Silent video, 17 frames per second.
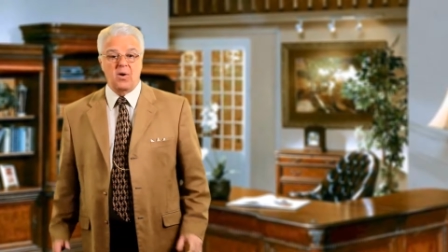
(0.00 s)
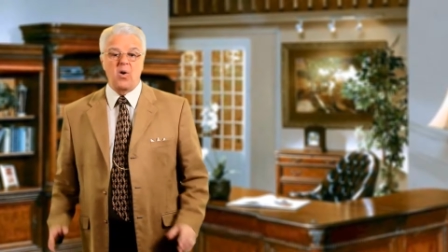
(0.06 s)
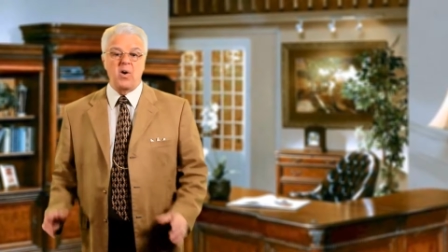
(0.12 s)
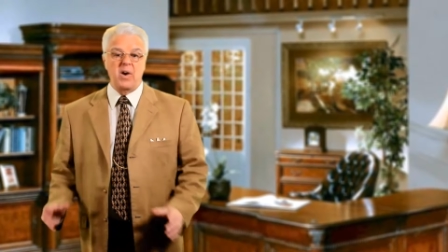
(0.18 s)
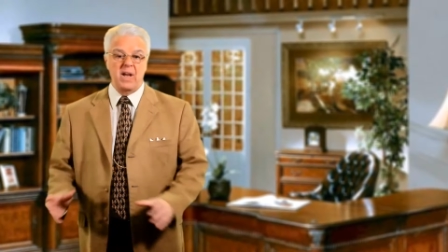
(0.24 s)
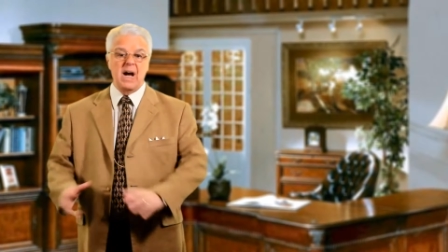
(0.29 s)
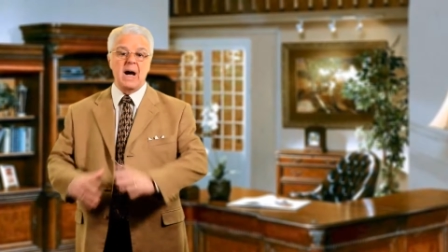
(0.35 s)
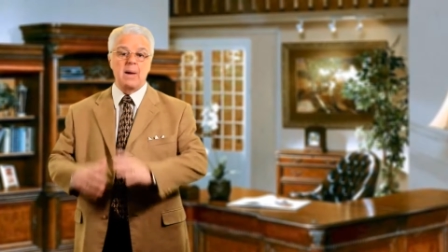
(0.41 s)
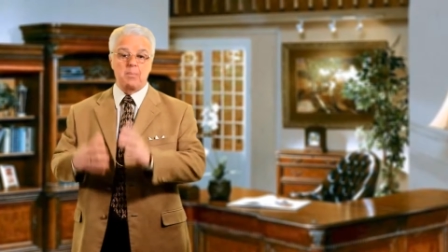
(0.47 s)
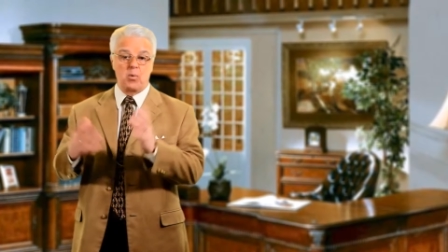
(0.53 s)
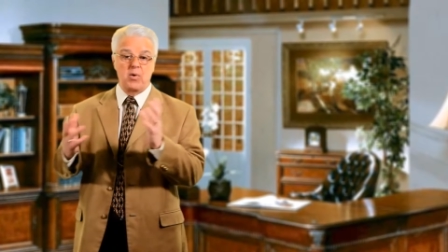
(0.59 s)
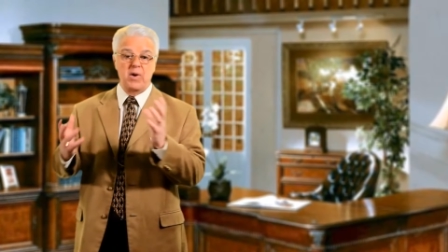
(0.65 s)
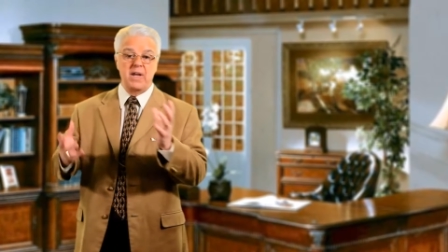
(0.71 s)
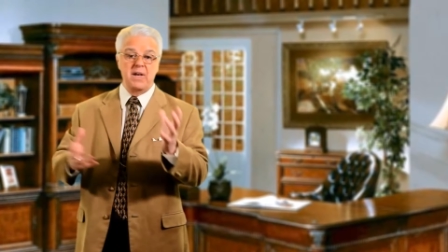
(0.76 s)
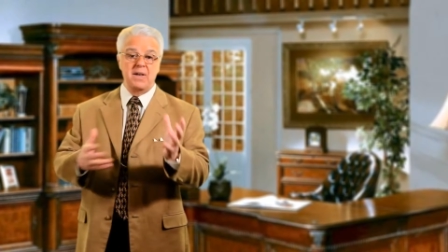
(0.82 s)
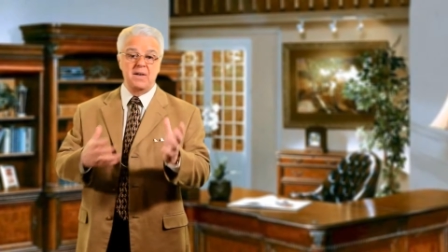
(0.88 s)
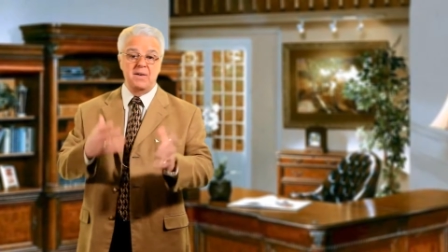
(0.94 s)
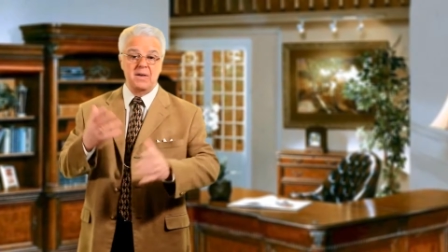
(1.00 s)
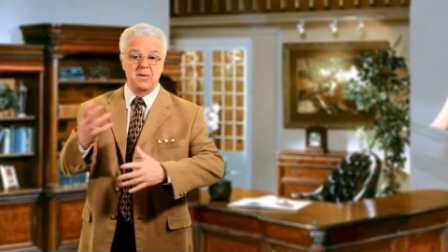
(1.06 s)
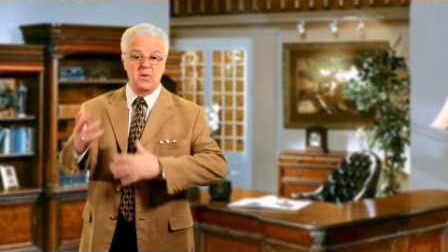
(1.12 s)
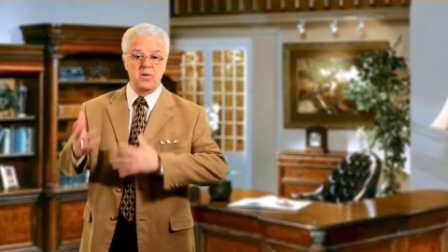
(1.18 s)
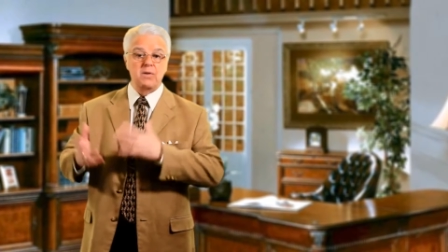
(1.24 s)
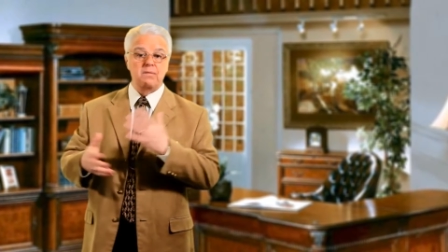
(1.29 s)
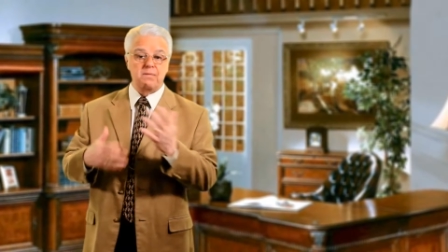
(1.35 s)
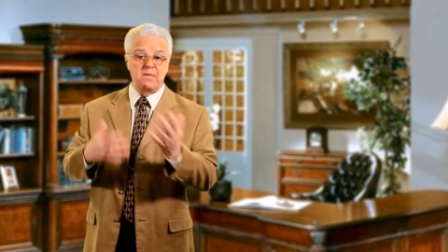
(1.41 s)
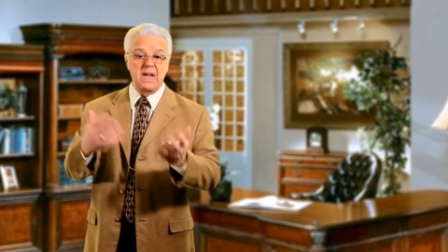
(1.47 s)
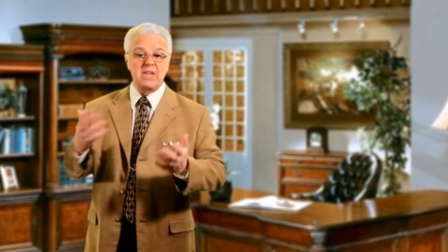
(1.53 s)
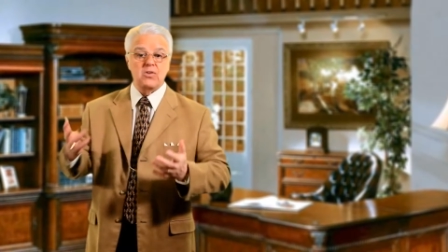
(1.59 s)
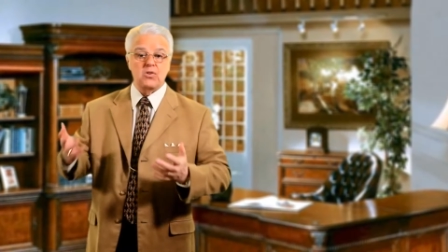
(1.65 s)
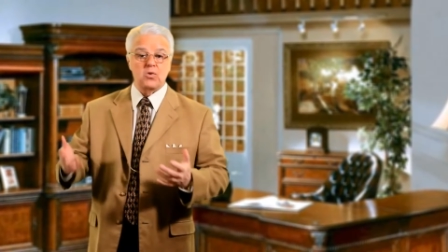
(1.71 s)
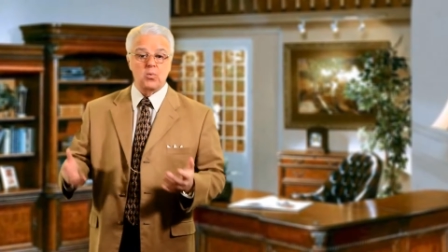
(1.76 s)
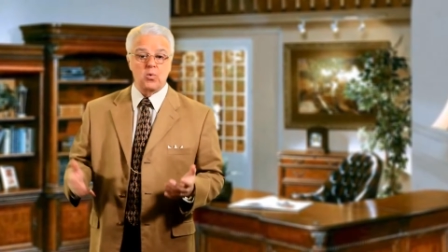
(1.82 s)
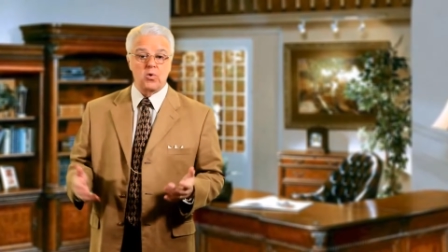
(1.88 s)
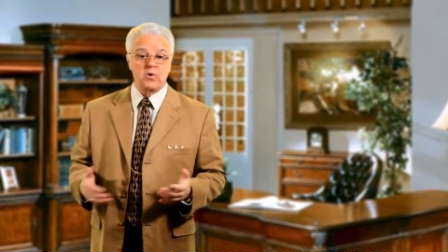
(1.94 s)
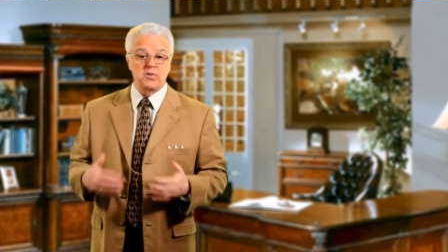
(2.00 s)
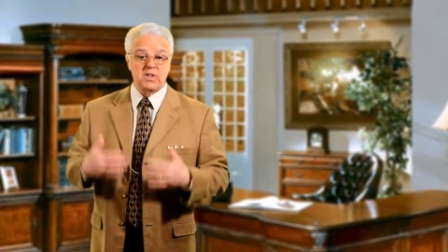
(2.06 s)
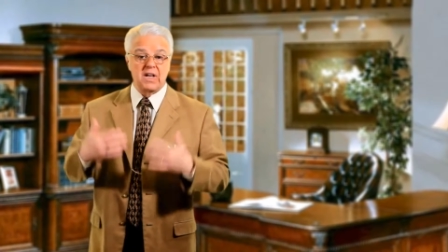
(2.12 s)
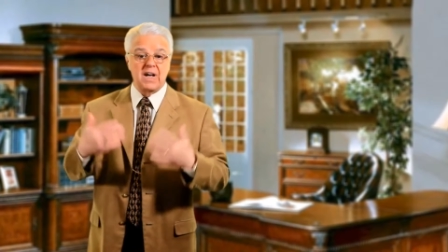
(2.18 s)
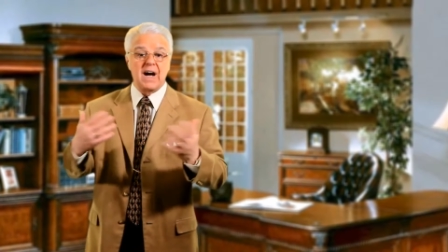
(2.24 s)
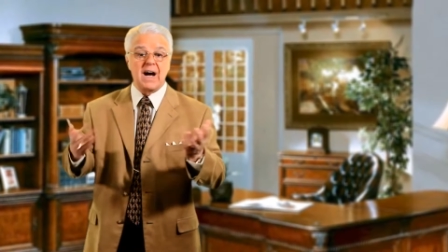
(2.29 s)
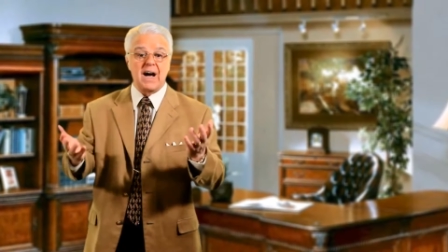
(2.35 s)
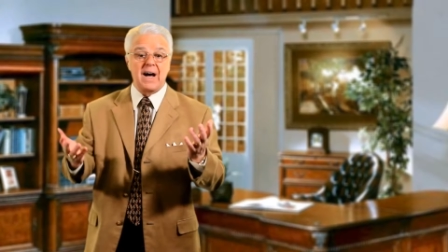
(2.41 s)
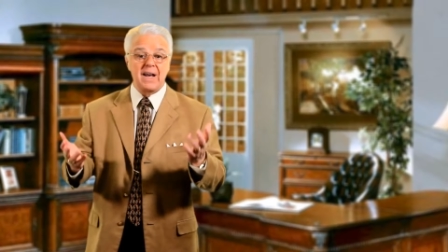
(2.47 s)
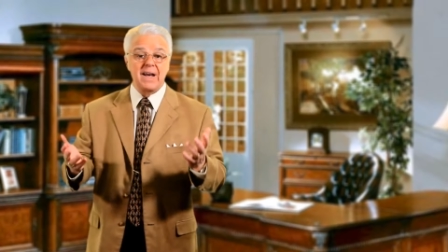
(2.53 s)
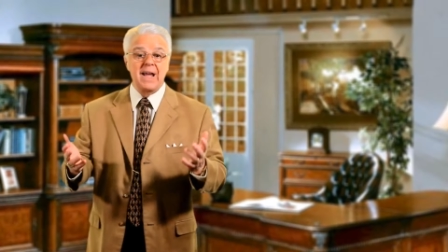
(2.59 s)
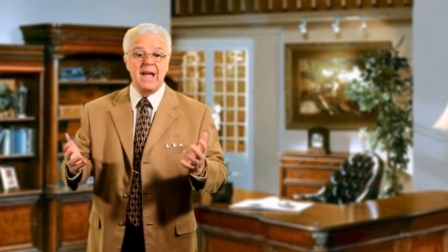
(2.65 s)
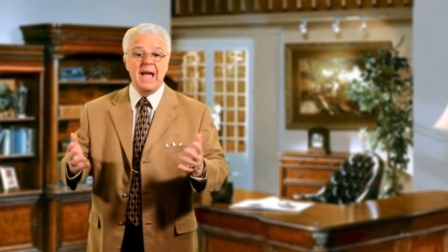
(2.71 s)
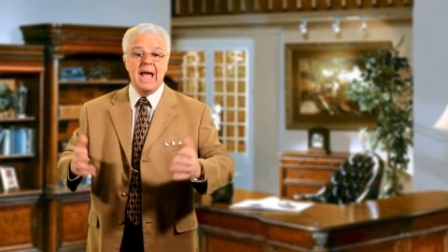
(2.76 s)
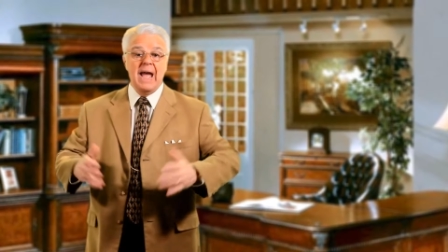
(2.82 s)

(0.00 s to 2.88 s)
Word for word: or he operated in good faith towards God,